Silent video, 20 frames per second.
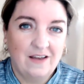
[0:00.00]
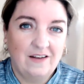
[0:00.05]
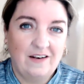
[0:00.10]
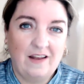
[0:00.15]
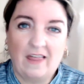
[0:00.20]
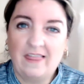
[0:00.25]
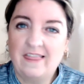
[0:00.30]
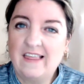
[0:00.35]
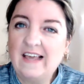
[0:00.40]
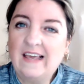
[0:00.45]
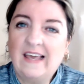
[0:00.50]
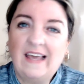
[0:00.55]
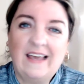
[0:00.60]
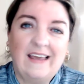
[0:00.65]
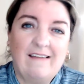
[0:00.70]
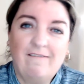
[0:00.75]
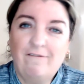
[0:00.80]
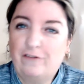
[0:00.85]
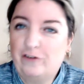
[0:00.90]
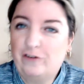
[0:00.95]
Now,
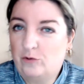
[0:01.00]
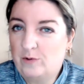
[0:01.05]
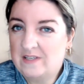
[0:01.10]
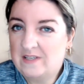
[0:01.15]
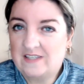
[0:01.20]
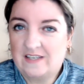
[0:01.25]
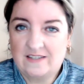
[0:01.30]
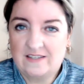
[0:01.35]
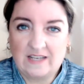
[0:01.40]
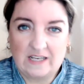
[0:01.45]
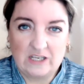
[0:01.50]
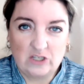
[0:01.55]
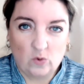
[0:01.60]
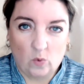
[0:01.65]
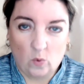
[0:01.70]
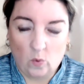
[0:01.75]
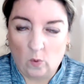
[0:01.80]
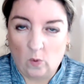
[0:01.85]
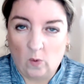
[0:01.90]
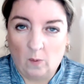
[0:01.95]
thinking influences us
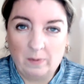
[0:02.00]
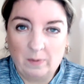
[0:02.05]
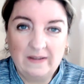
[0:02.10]
all,